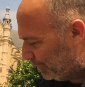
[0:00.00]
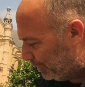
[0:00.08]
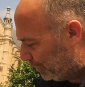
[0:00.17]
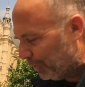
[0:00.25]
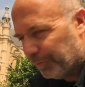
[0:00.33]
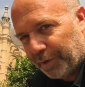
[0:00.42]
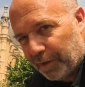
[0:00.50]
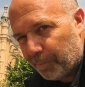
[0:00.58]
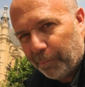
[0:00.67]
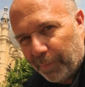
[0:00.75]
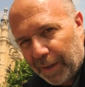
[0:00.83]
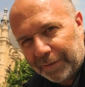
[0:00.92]
So they are
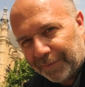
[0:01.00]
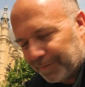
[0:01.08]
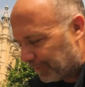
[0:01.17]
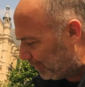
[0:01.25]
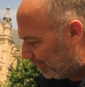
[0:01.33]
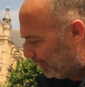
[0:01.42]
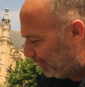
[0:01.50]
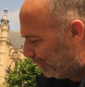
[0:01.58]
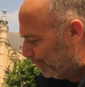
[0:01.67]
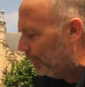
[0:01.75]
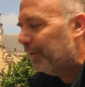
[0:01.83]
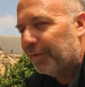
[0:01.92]
bastards and they
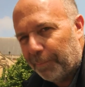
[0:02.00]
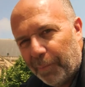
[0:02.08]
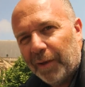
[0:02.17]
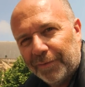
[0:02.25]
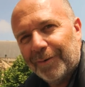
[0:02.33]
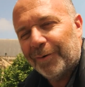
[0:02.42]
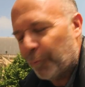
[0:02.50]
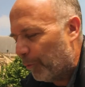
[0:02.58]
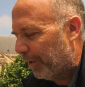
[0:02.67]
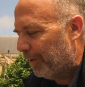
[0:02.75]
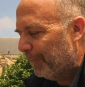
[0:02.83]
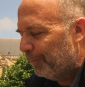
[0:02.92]
do it the bastard
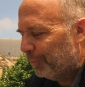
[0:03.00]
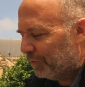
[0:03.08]
way.